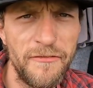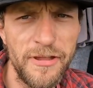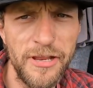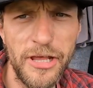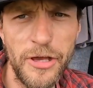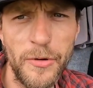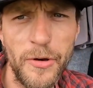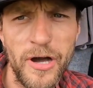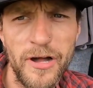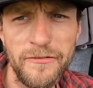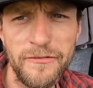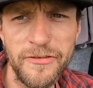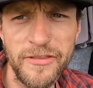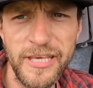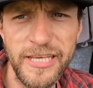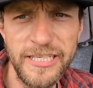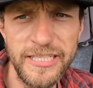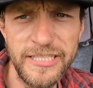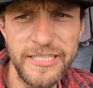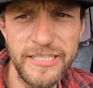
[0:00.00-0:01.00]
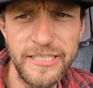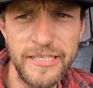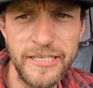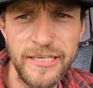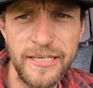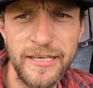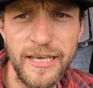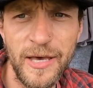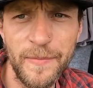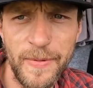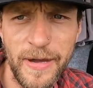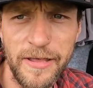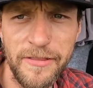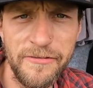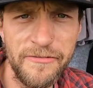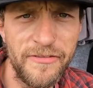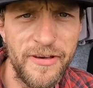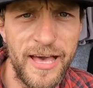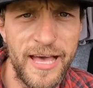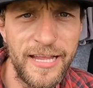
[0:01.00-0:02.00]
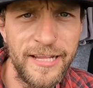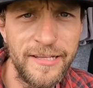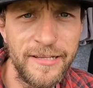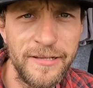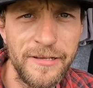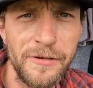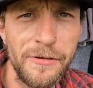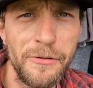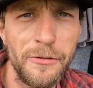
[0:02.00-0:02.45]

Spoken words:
video after this about the van,